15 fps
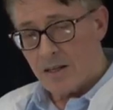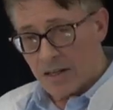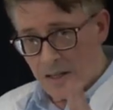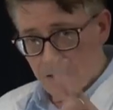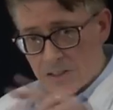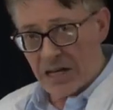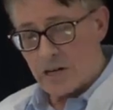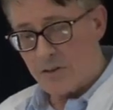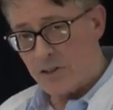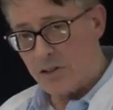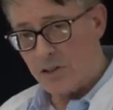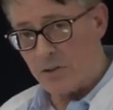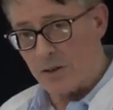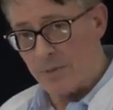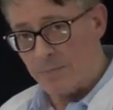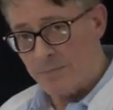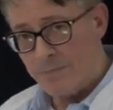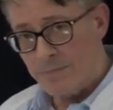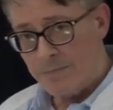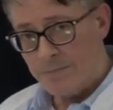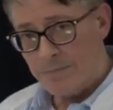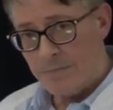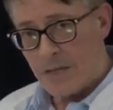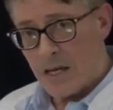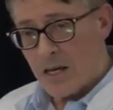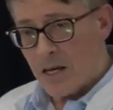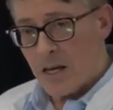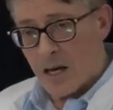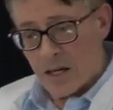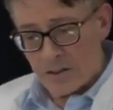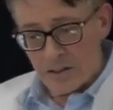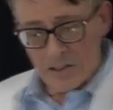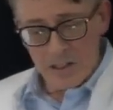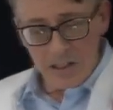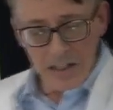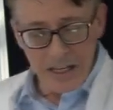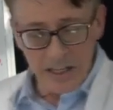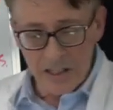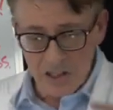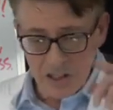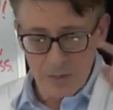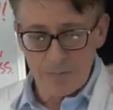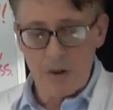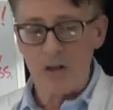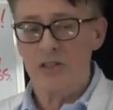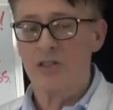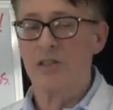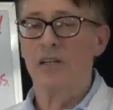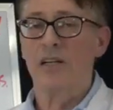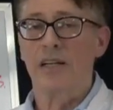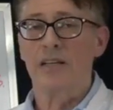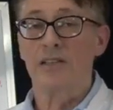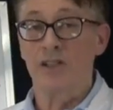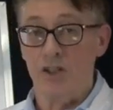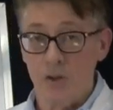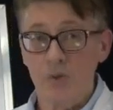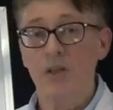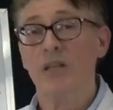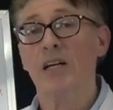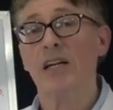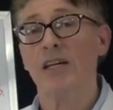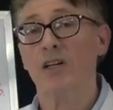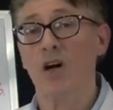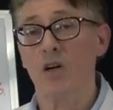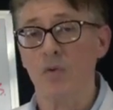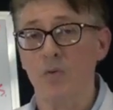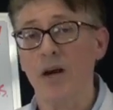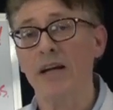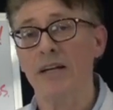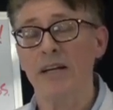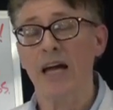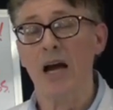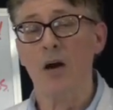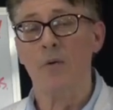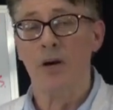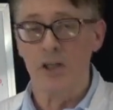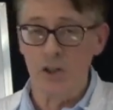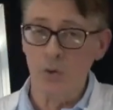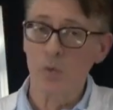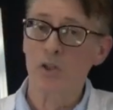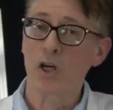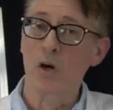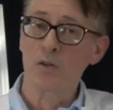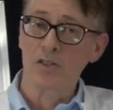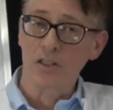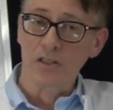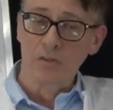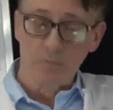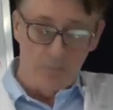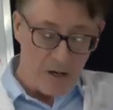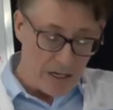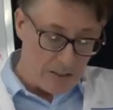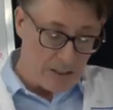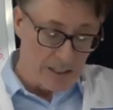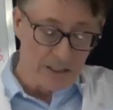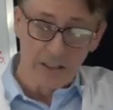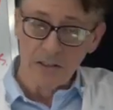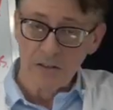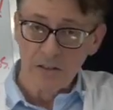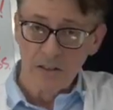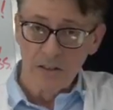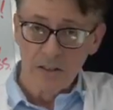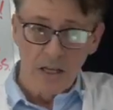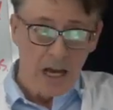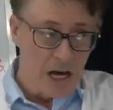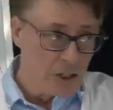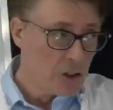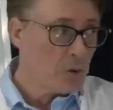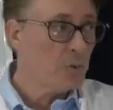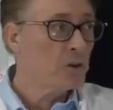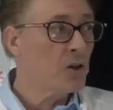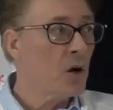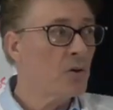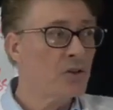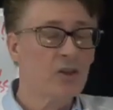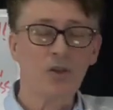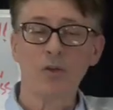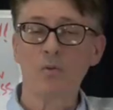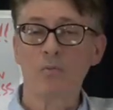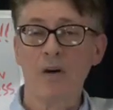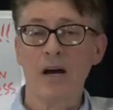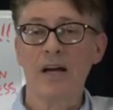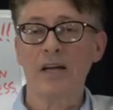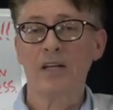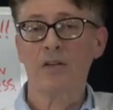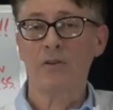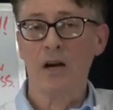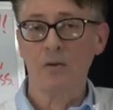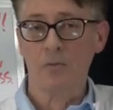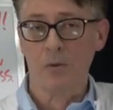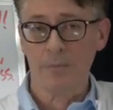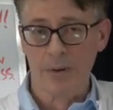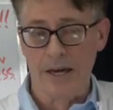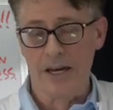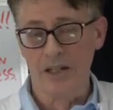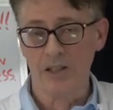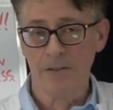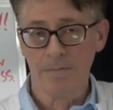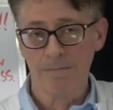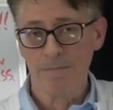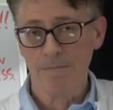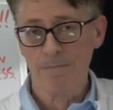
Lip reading: Here's how you do it. There's a link, a sponsor link, that you can click on right now, and you'll go to my link, and you will go to my CROWD1 page,